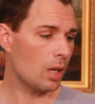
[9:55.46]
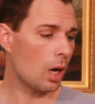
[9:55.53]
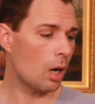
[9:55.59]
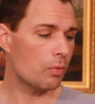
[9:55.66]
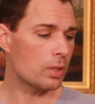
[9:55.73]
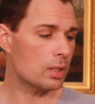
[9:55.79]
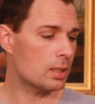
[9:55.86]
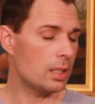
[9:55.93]

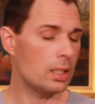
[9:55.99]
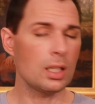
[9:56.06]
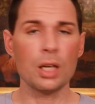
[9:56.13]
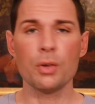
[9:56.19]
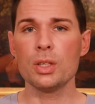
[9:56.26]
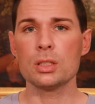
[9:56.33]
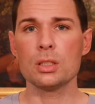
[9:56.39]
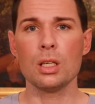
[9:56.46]
Obviously,
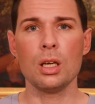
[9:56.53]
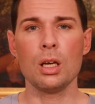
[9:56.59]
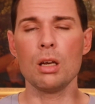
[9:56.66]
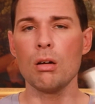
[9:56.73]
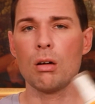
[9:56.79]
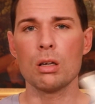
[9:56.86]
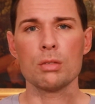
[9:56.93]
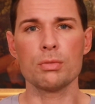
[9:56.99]
there is a
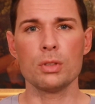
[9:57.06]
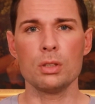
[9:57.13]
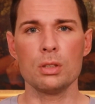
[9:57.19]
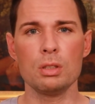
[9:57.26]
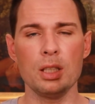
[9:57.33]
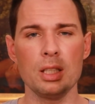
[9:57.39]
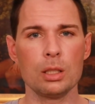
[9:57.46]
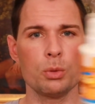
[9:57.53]
lot of
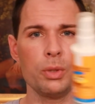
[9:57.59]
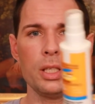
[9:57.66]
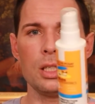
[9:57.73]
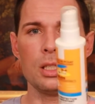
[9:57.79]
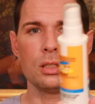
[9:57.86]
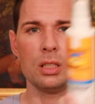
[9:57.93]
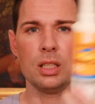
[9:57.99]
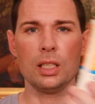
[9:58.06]

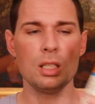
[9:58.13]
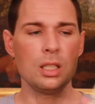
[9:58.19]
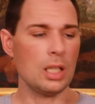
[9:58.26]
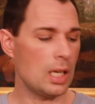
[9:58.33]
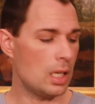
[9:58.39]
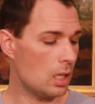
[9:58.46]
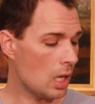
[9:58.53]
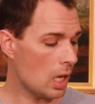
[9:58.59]
ingredients in it,
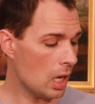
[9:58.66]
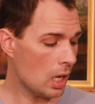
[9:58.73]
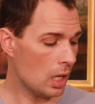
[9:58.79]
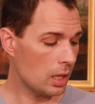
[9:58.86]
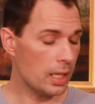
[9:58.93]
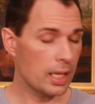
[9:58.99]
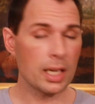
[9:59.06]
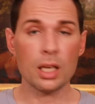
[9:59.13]
and
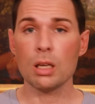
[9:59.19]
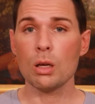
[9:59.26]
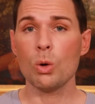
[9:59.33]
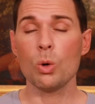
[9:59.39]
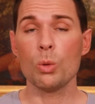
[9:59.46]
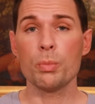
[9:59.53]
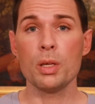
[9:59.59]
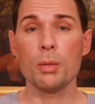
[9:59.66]
they can
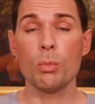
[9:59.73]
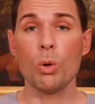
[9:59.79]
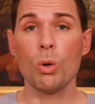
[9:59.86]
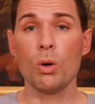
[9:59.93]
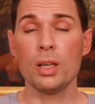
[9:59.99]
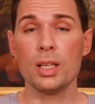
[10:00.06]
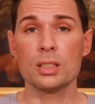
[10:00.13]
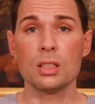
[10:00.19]
all be
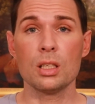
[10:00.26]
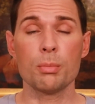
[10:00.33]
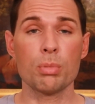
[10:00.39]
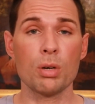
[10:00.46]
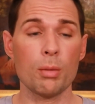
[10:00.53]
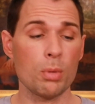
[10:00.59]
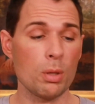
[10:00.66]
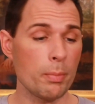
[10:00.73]
more or less
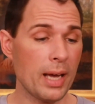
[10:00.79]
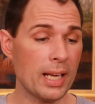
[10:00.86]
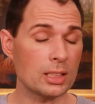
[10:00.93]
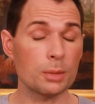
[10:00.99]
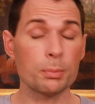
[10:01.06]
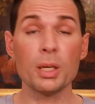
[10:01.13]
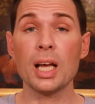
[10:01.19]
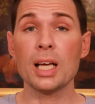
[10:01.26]

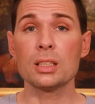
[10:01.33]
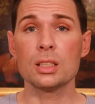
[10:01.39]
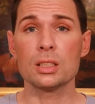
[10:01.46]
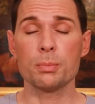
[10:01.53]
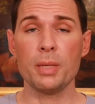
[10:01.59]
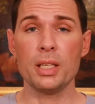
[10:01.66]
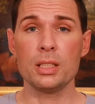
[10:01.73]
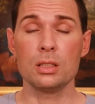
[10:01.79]
problematic, but I
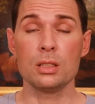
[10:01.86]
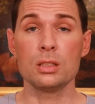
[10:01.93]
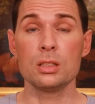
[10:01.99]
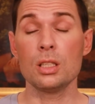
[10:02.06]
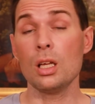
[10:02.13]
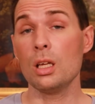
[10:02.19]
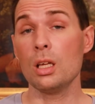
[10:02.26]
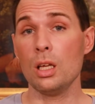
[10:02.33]
just
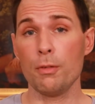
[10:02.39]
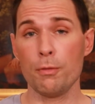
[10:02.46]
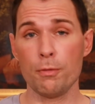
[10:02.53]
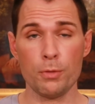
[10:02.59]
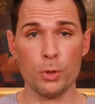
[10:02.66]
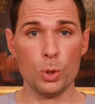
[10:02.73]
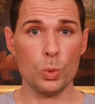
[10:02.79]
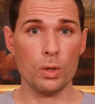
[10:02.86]
mentioned a
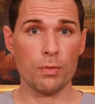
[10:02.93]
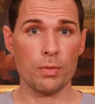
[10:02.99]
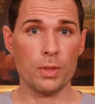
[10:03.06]
few of